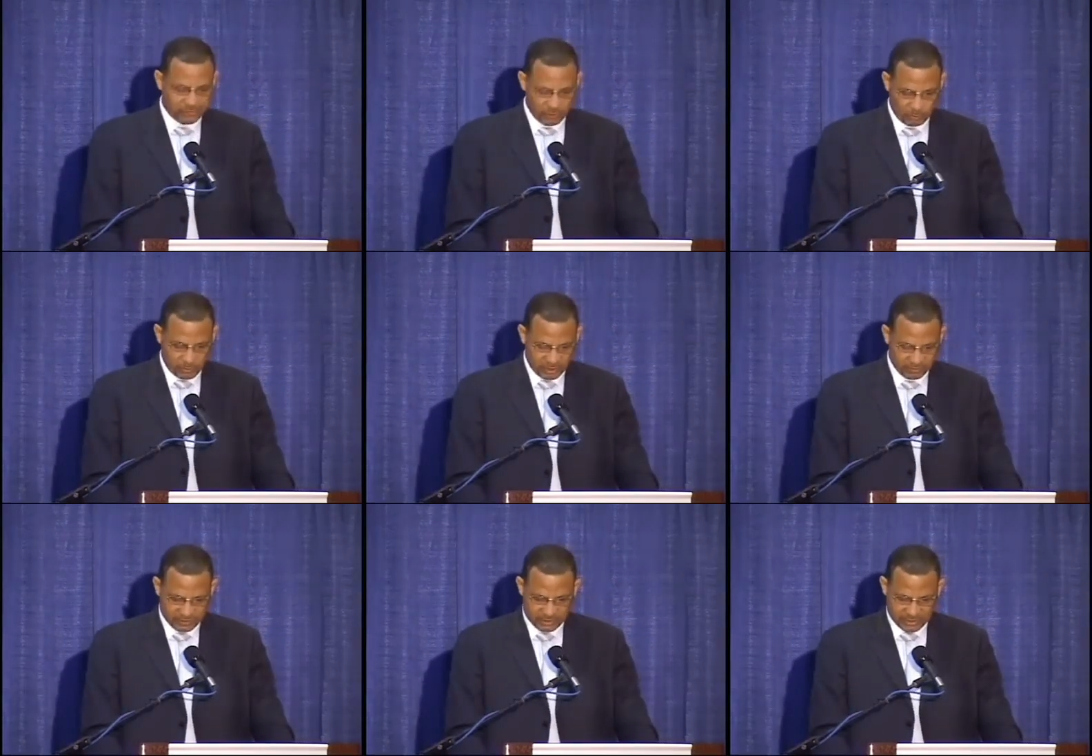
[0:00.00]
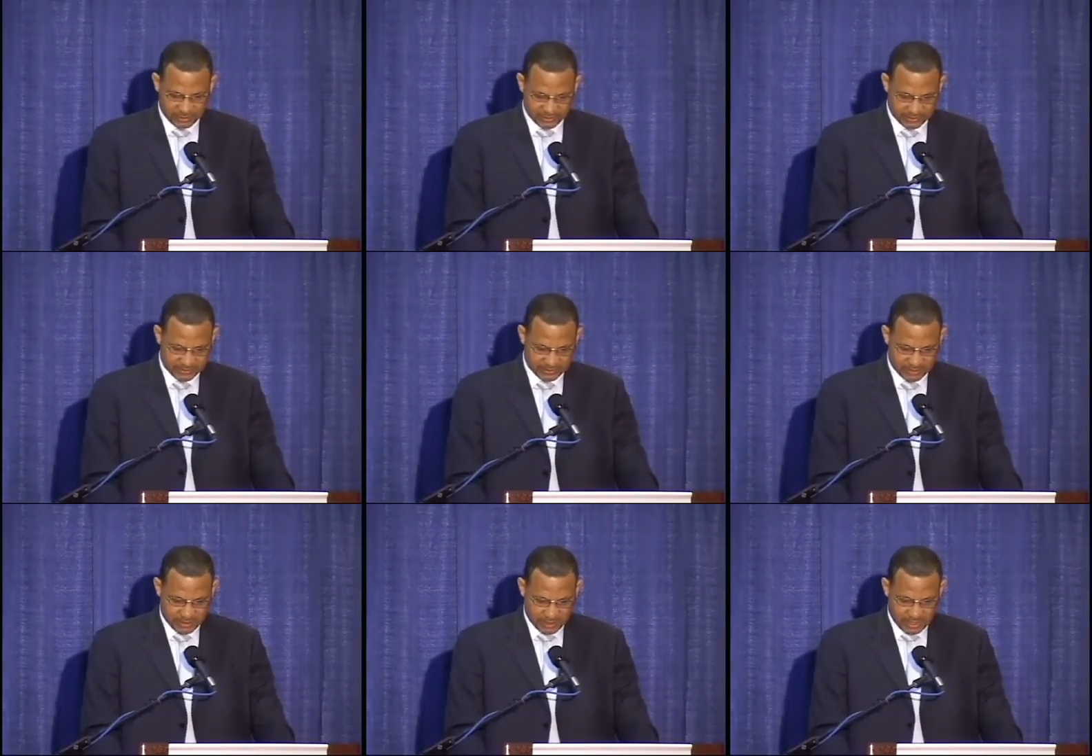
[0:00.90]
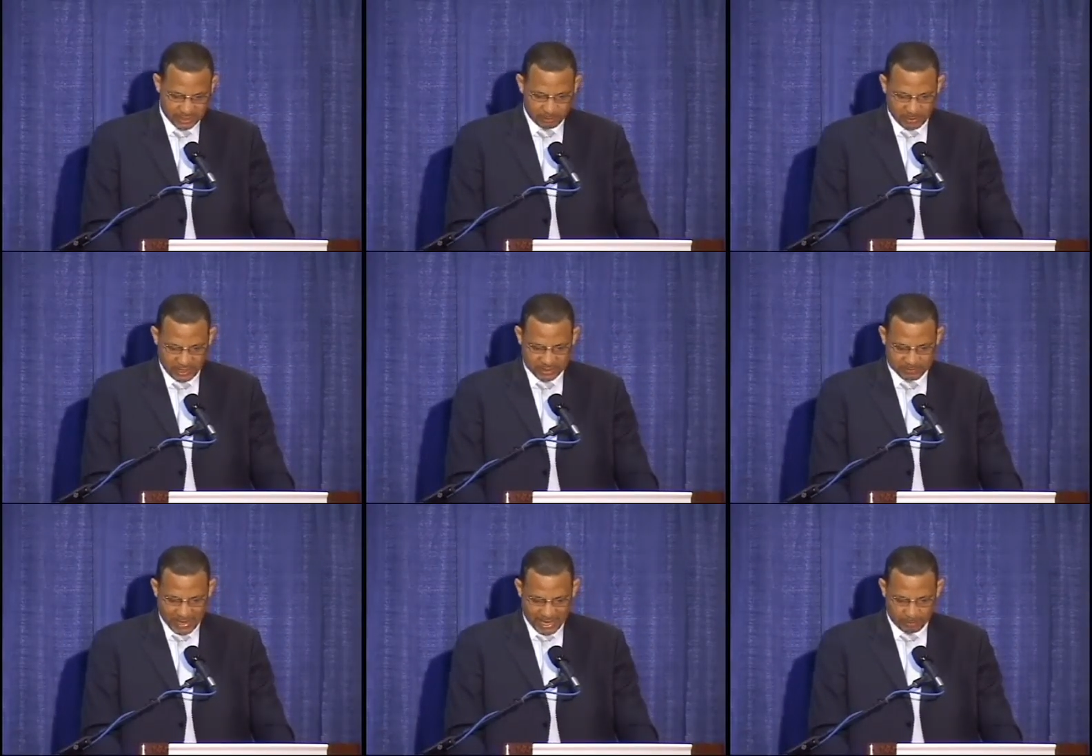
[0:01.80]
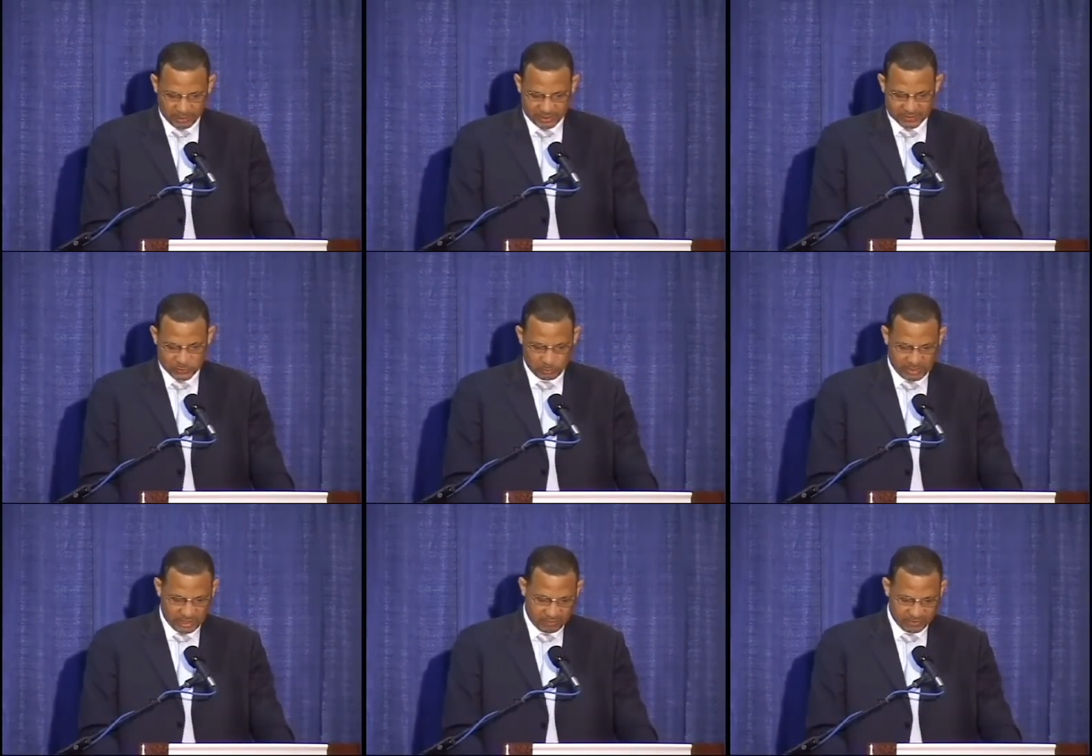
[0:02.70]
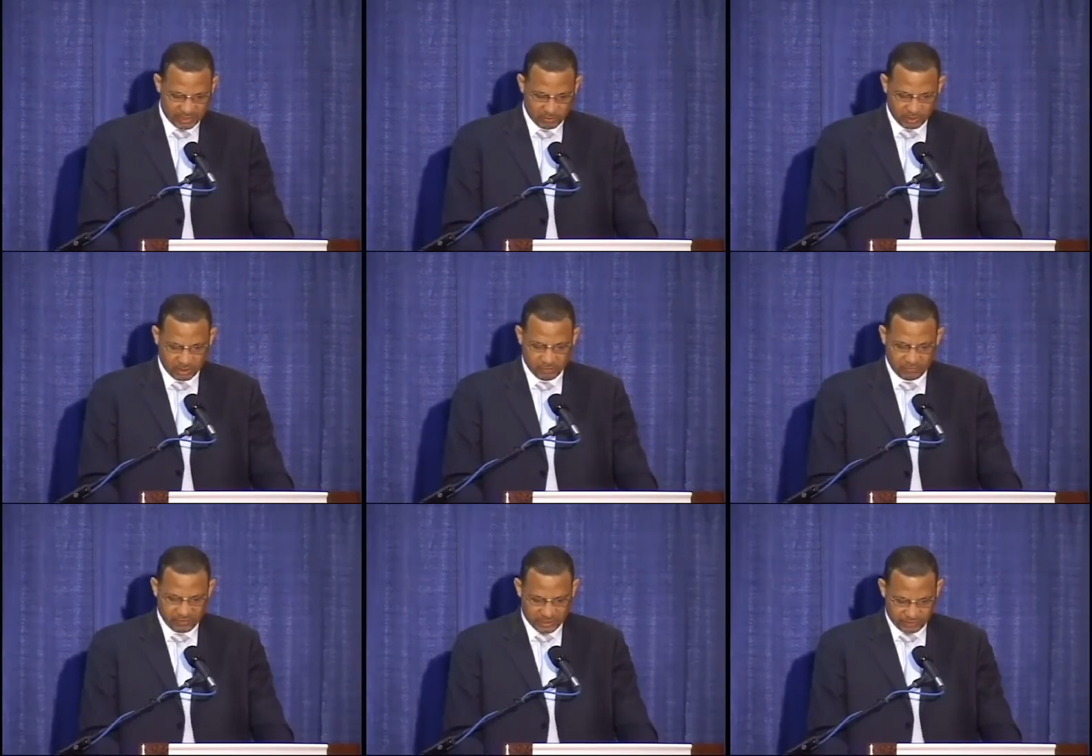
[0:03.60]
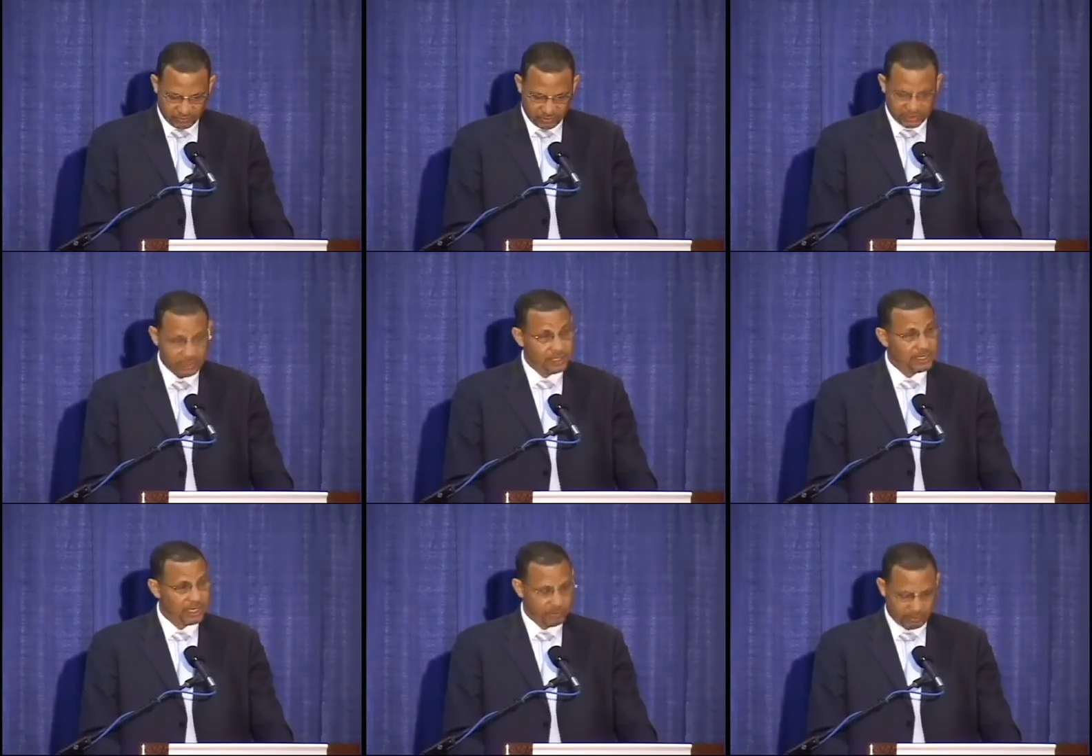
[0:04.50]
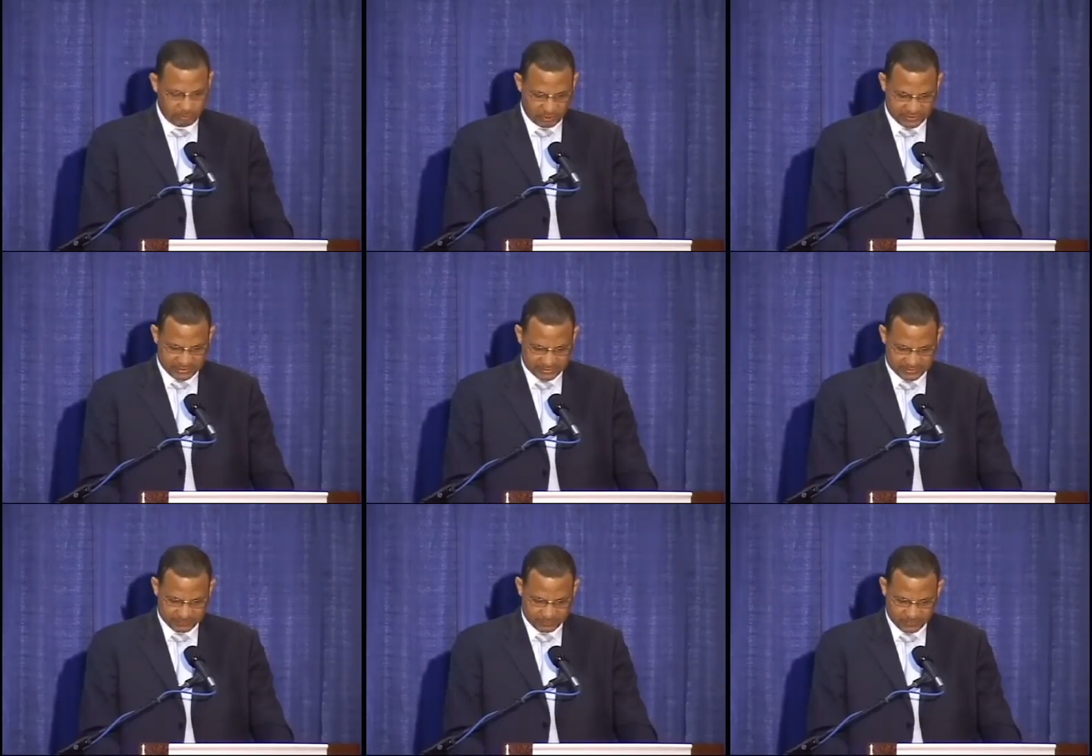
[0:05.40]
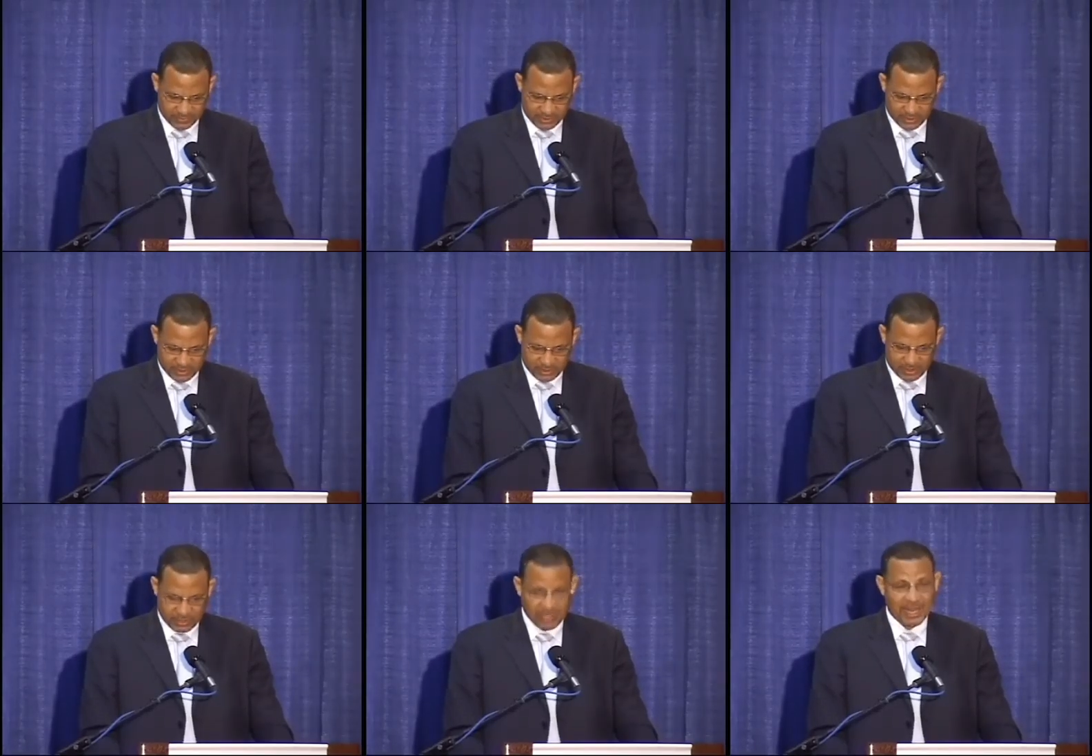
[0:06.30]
for the opening of the tenders, and appeals by applicants who believe that they were unfairly treated in the tendering process, and the